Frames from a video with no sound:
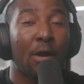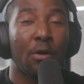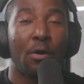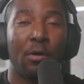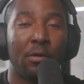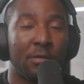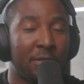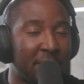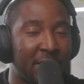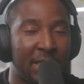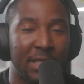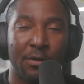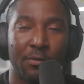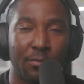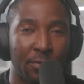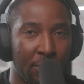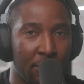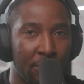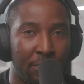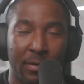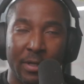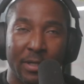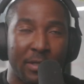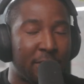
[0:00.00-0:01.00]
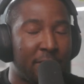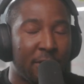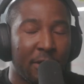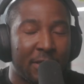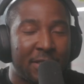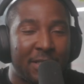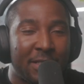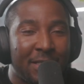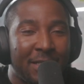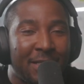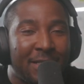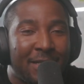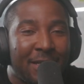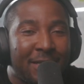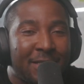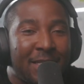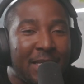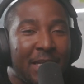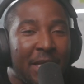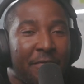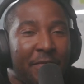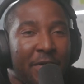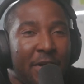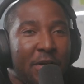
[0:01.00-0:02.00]
all. Zero. It doesn't
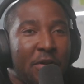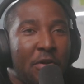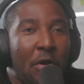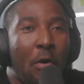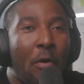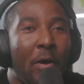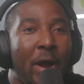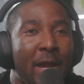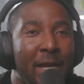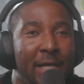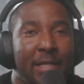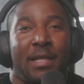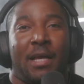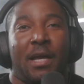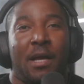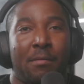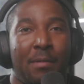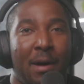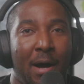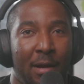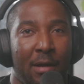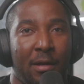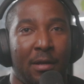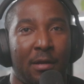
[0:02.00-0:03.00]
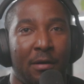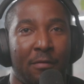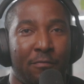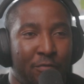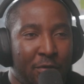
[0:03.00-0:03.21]
even know anything about love.